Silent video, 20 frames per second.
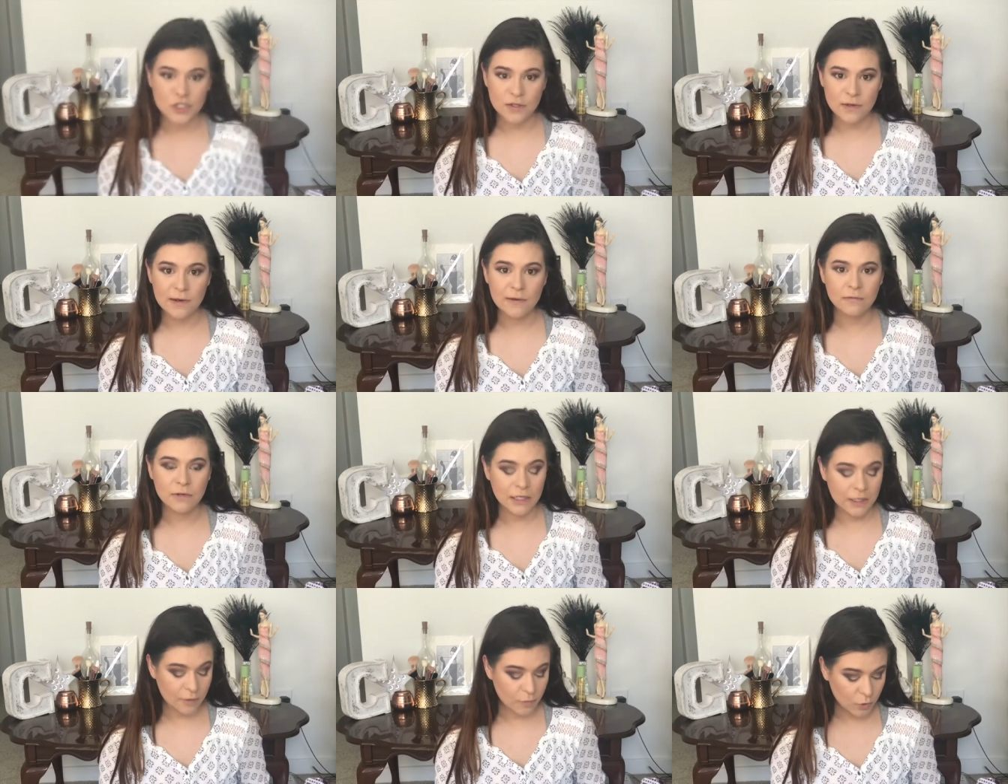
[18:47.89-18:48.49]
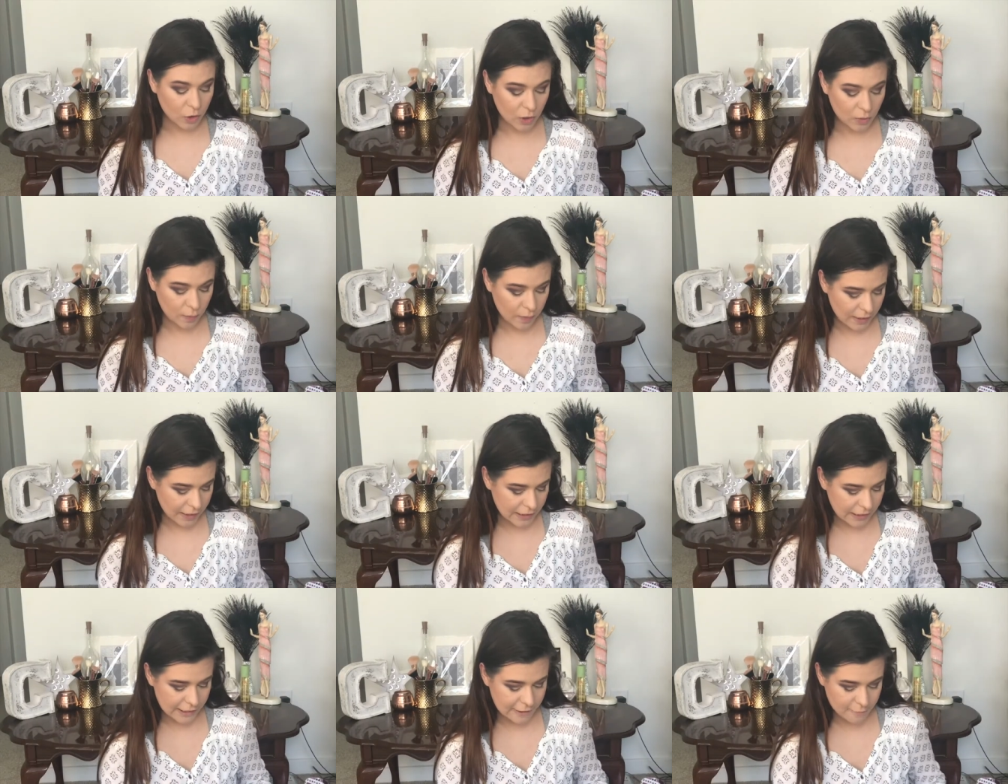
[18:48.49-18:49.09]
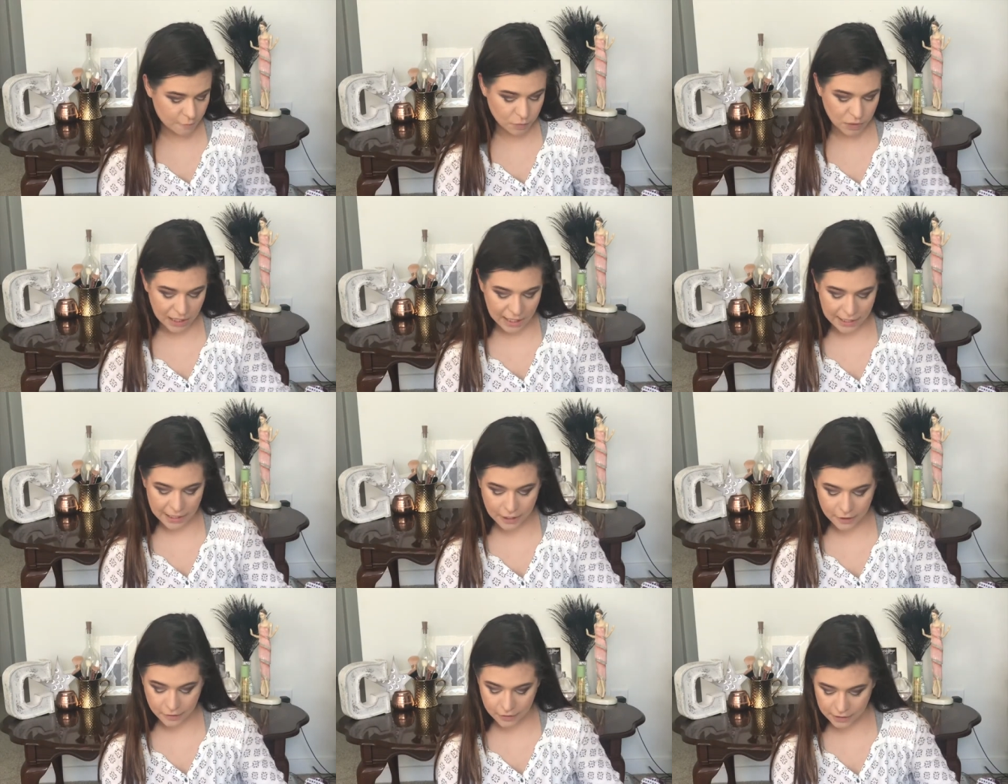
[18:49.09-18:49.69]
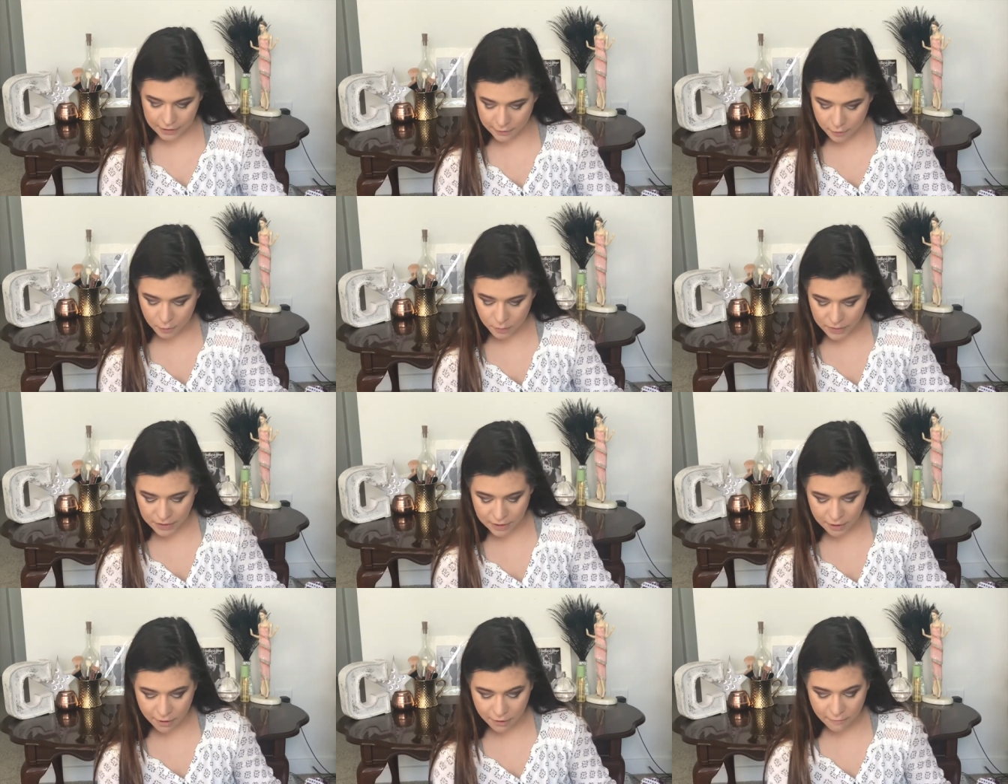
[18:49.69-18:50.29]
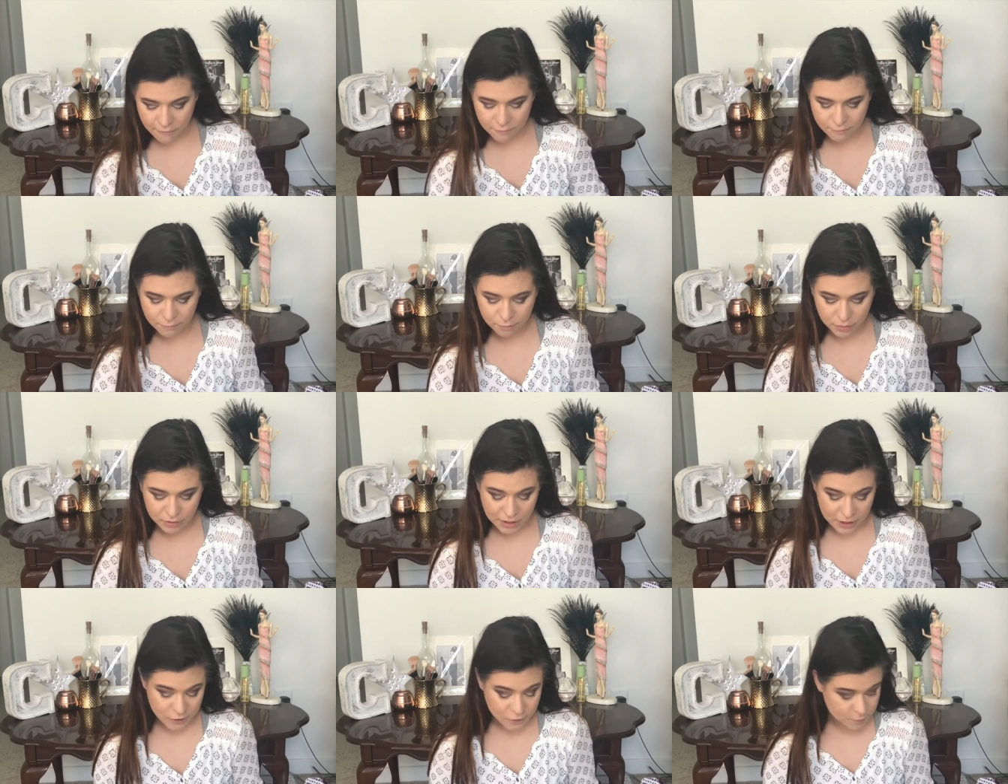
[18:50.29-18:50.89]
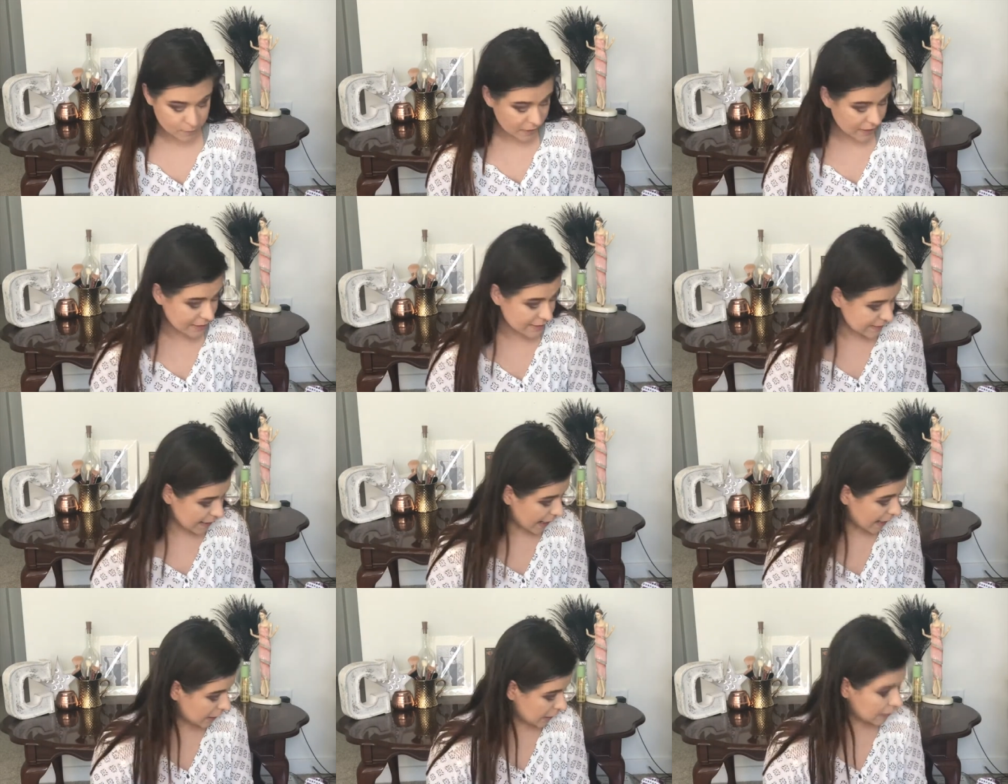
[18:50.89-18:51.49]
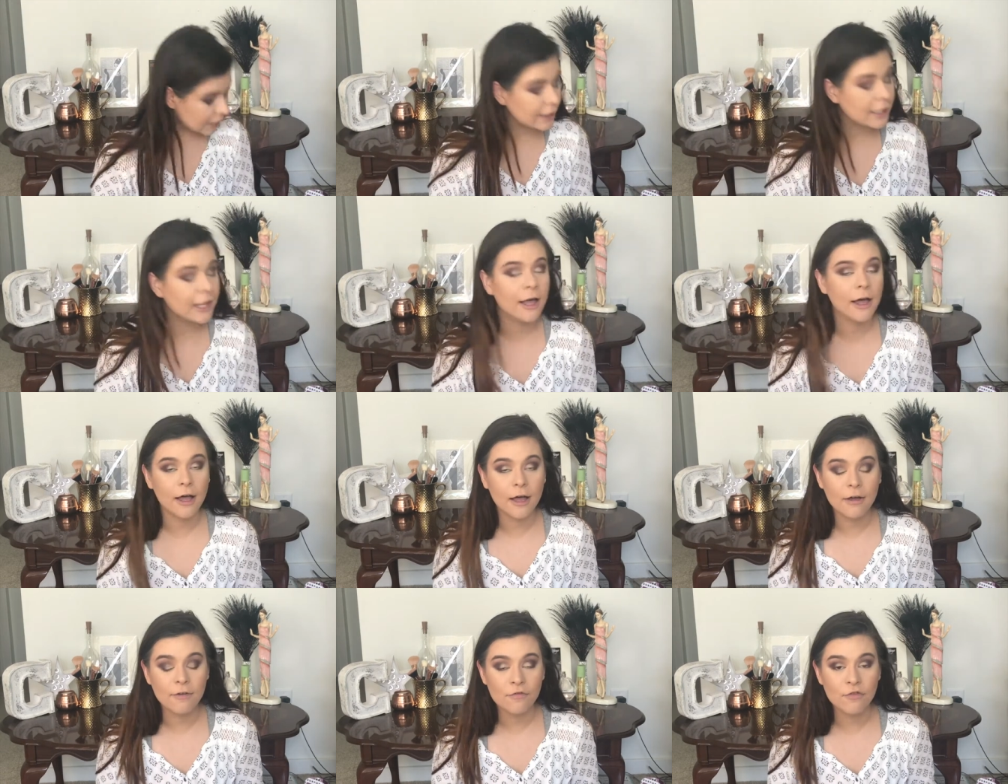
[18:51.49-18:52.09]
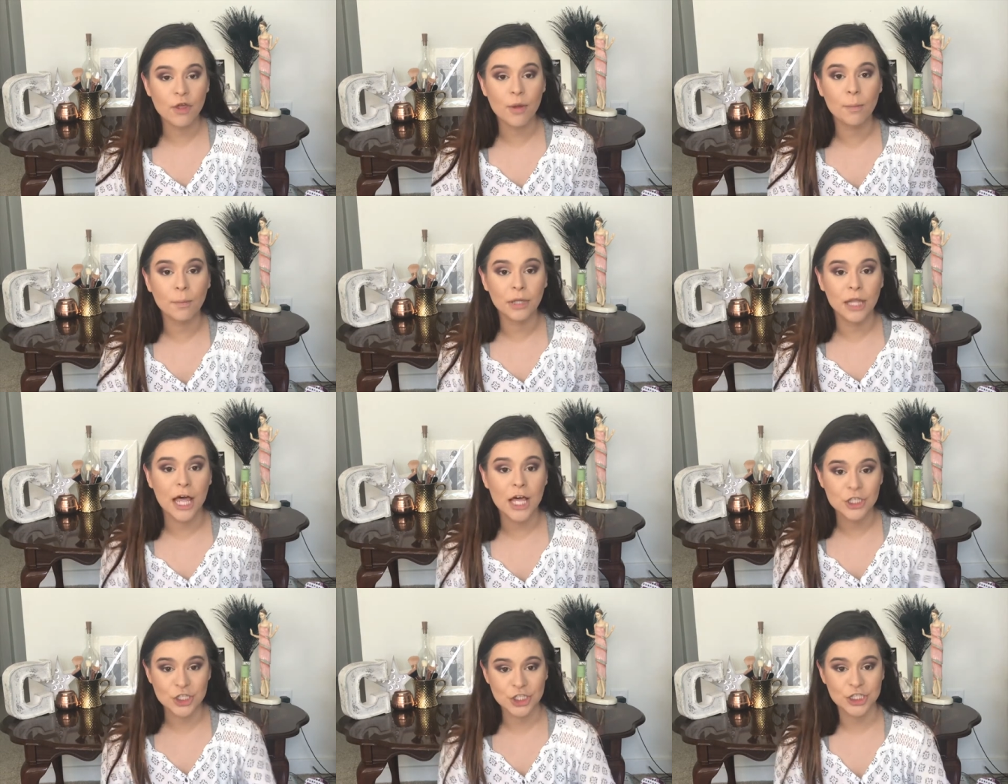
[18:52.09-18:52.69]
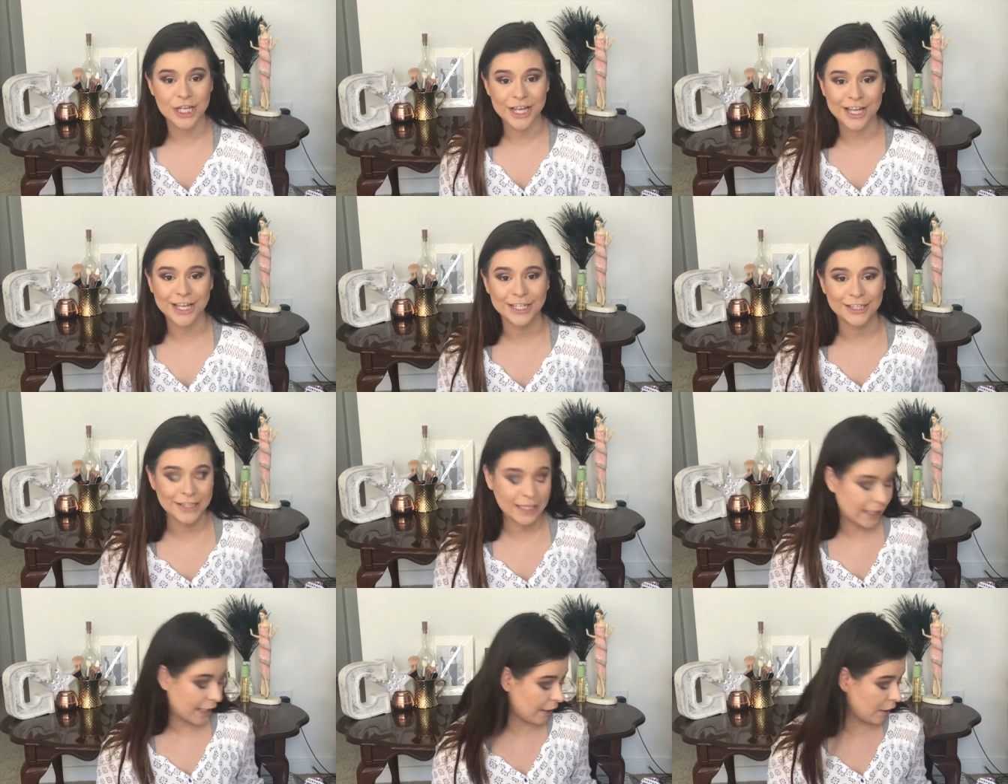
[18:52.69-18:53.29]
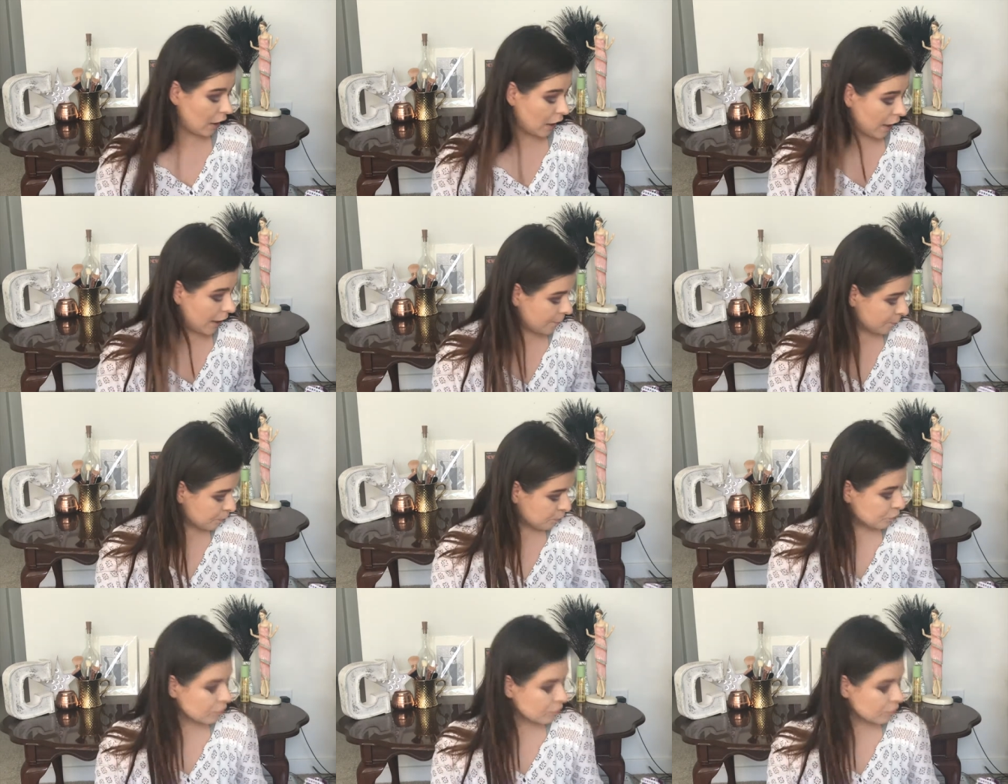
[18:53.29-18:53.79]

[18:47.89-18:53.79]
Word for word: do want to go in and apply a little bit of blush because I love the blush shade that I got.